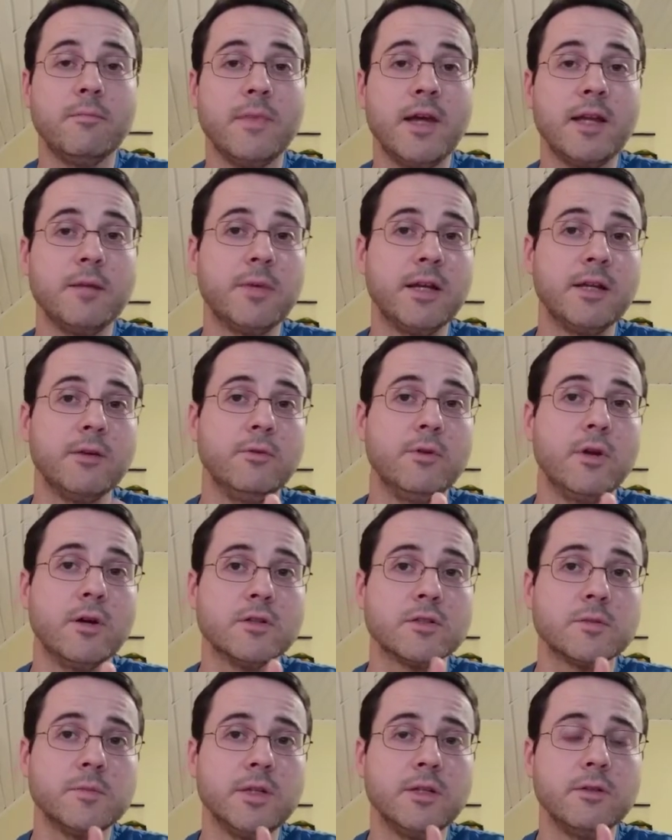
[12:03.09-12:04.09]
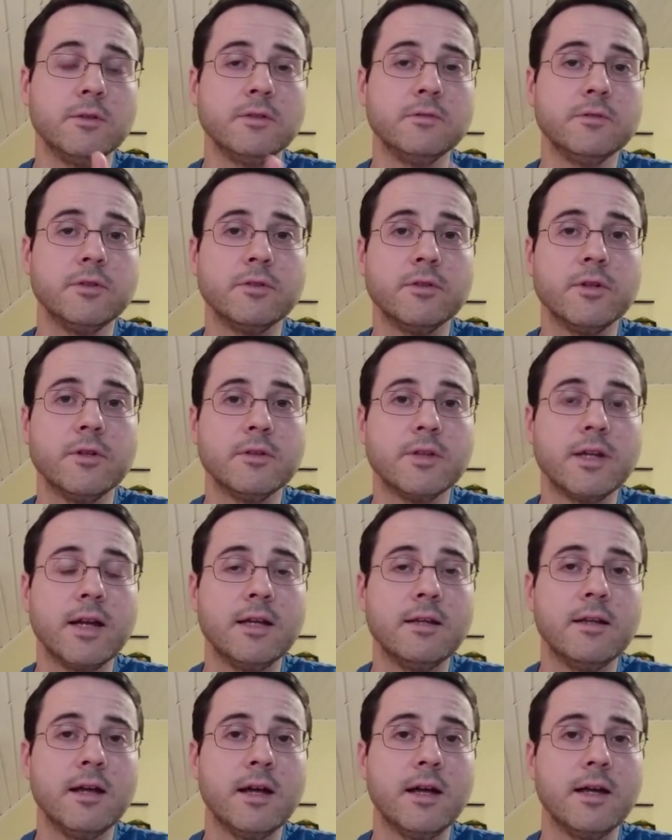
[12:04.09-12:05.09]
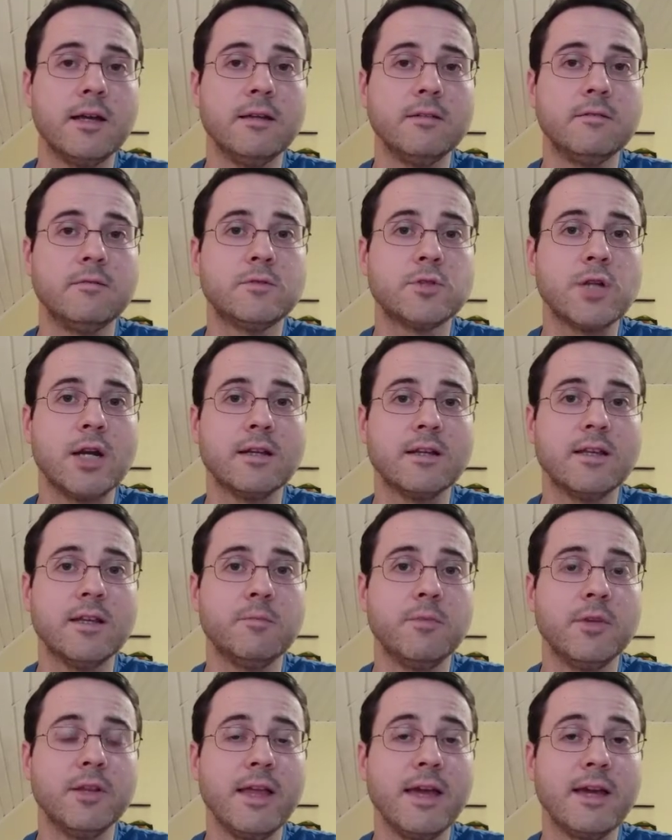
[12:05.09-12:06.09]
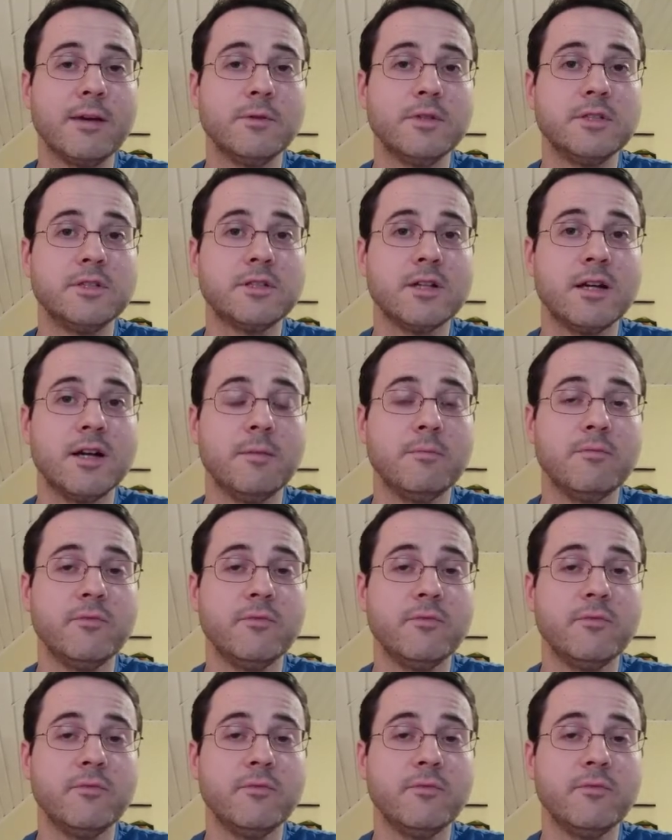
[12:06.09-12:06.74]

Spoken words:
anybody who knows me, you'll know that I try to keep the language